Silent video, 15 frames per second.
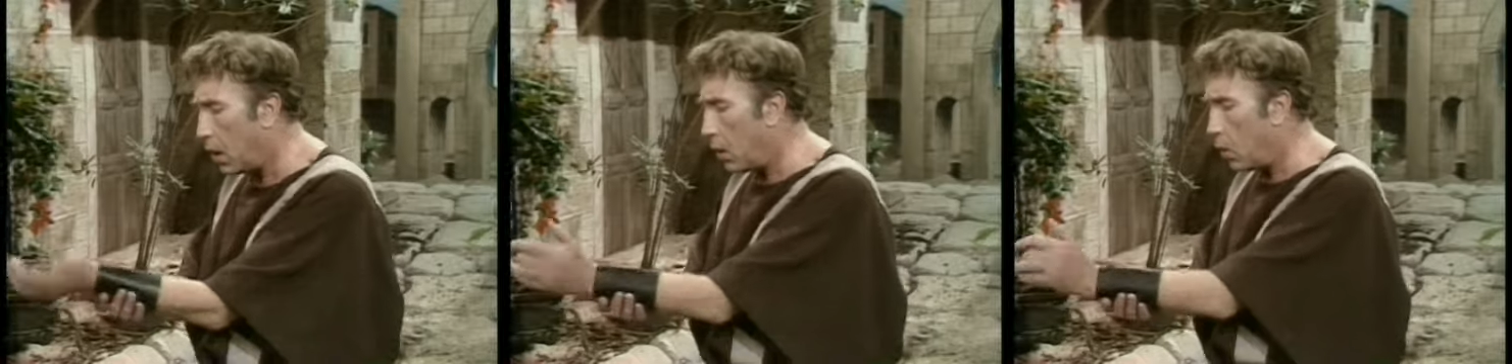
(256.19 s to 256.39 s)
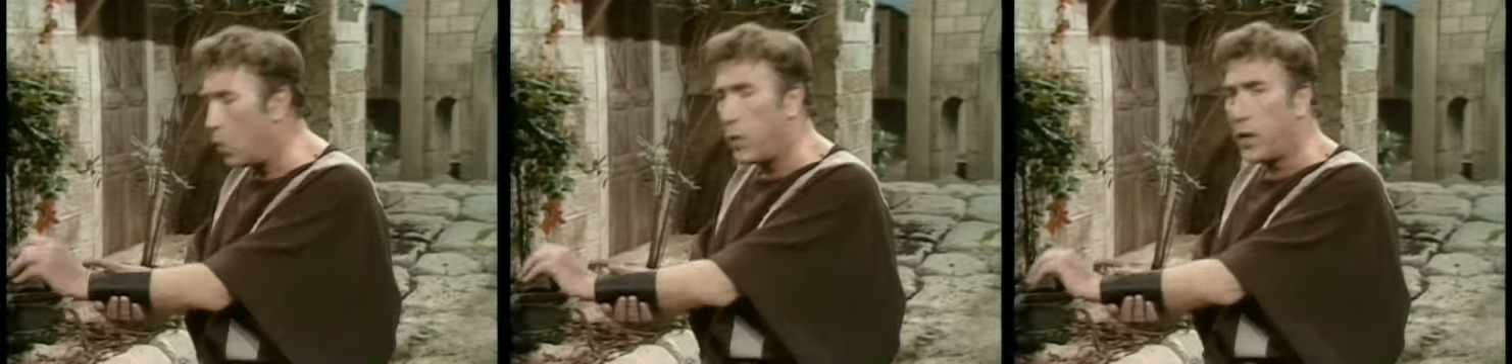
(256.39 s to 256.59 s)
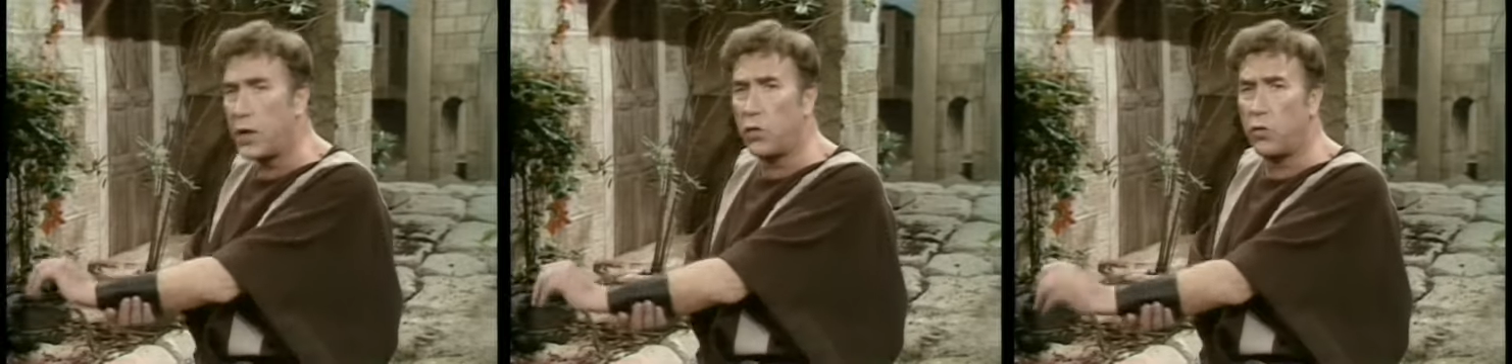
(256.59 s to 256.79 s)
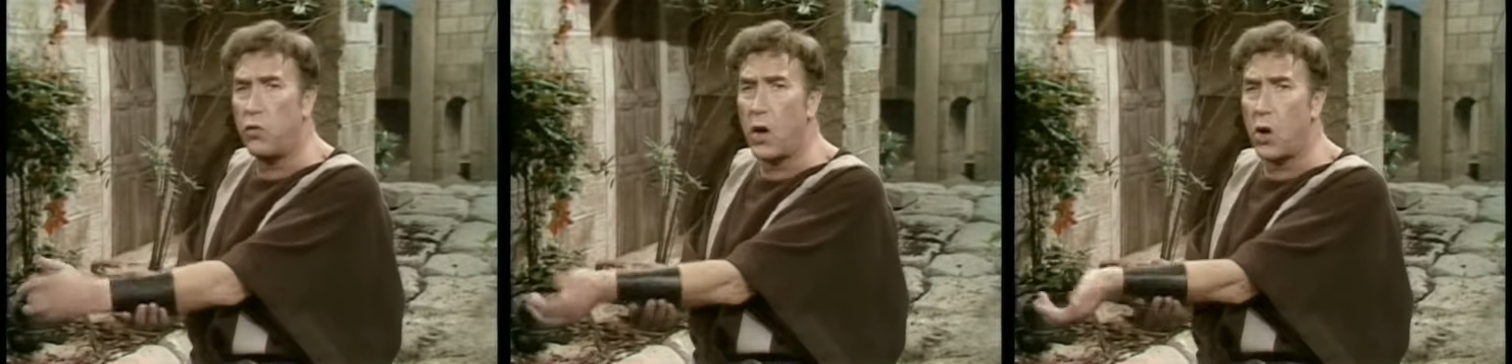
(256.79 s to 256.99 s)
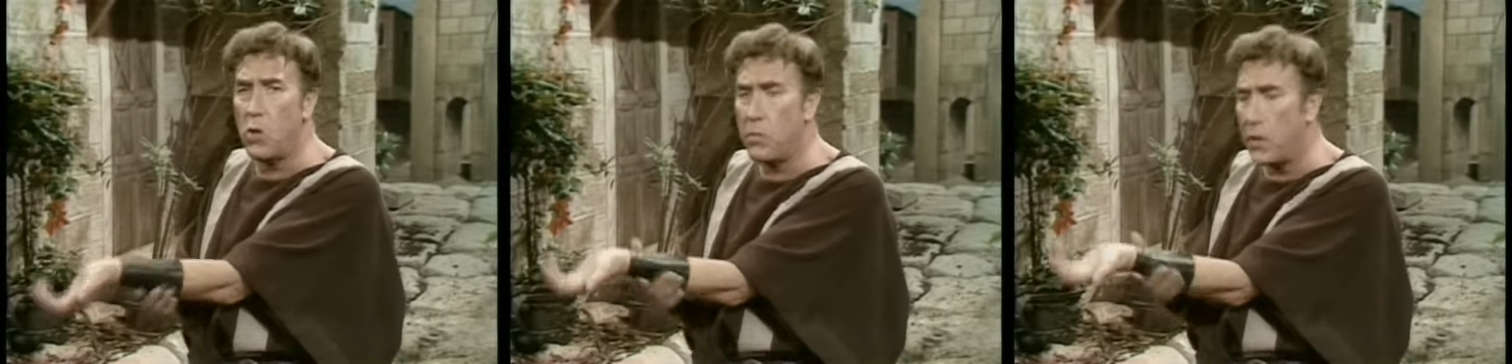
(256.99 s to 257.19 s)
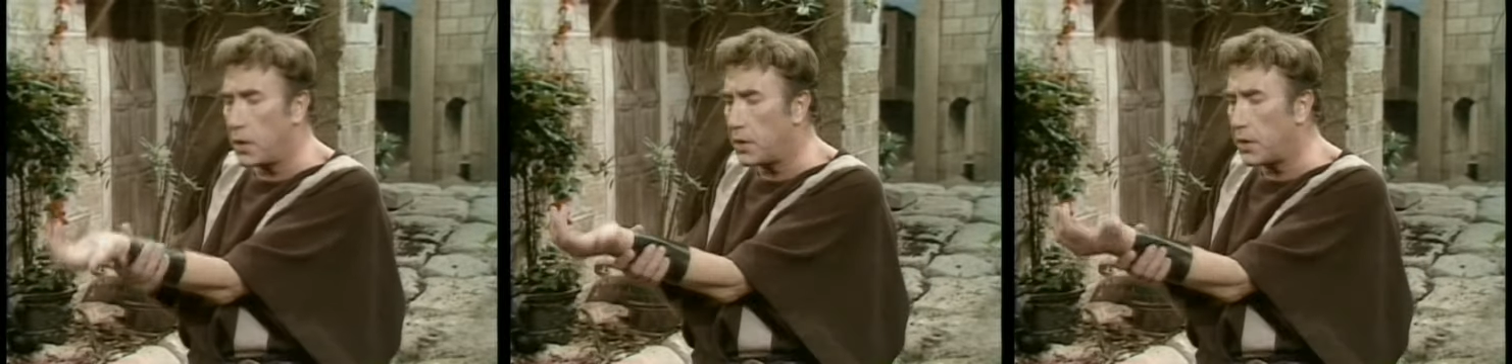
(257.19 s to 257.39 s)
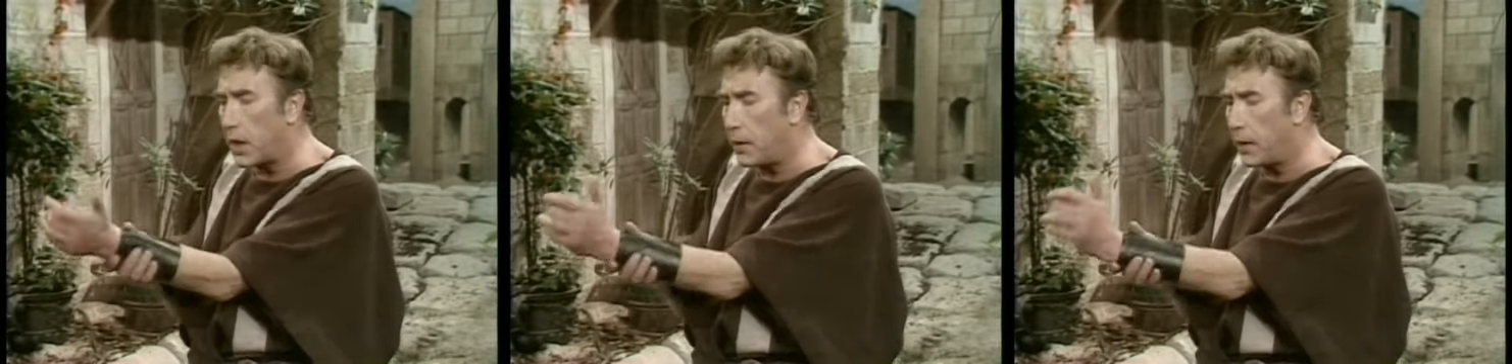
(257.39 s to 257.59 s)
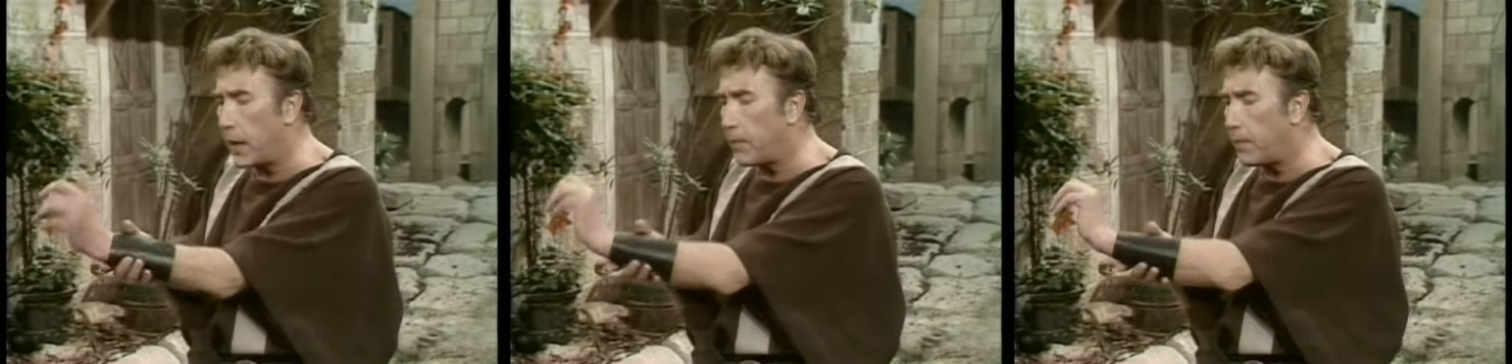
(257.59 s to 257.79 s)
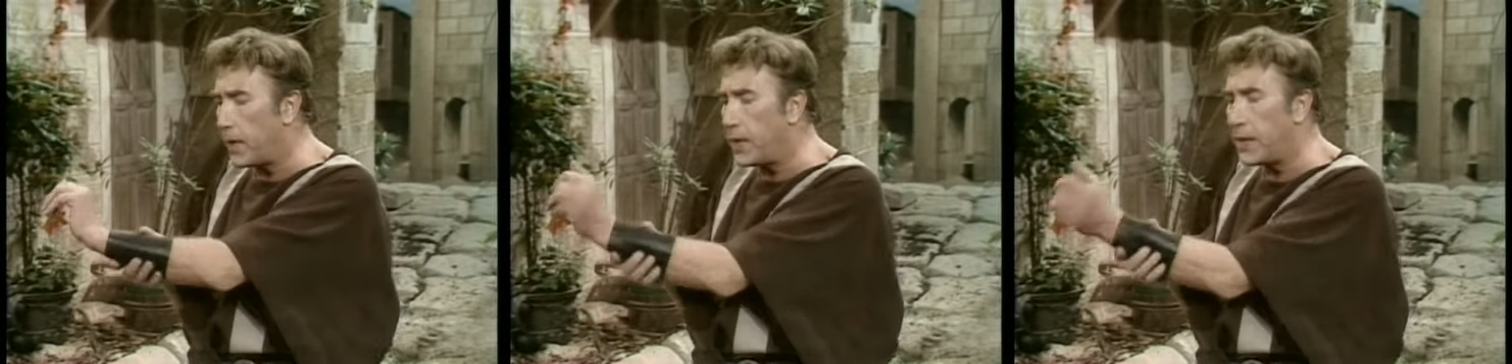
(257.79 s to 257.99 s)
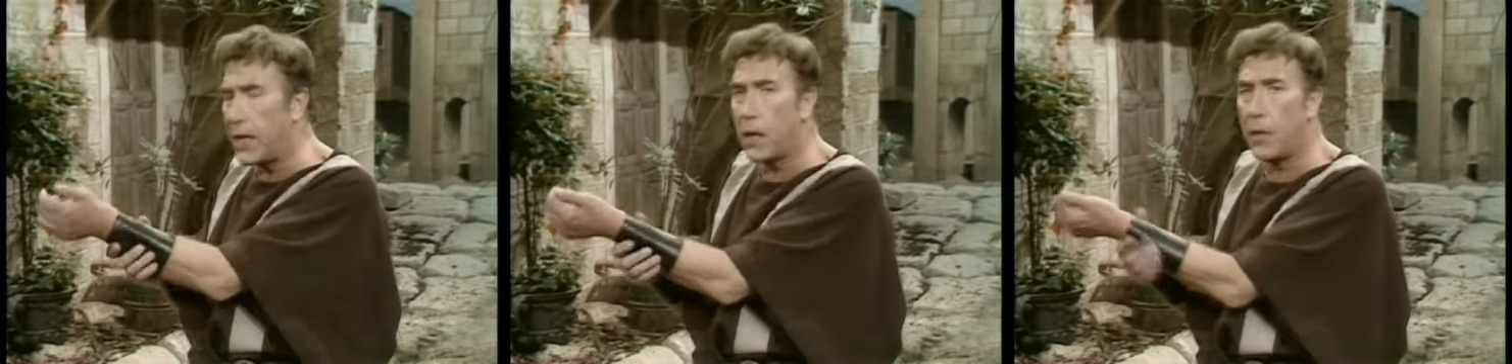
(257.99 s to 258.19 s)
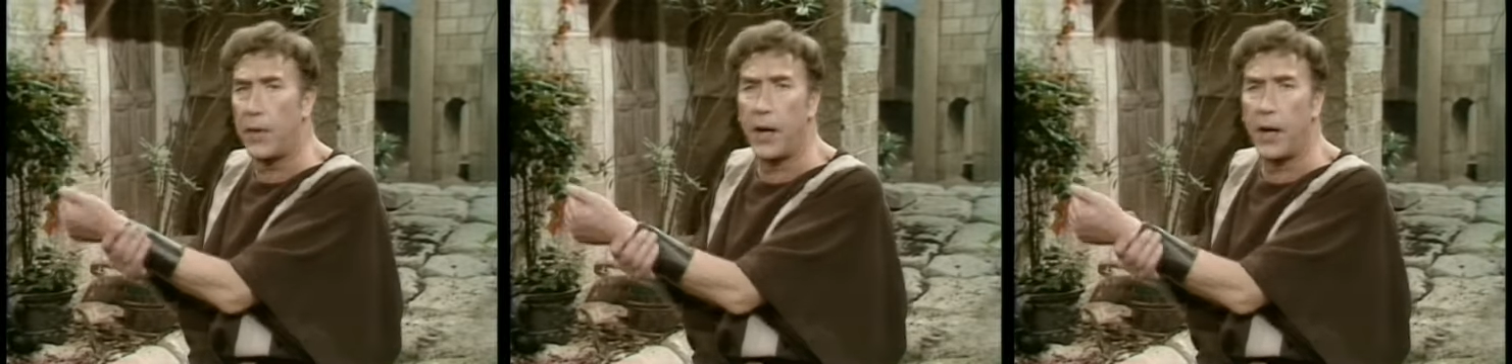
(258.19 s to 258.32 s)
All these Romans, they get me down.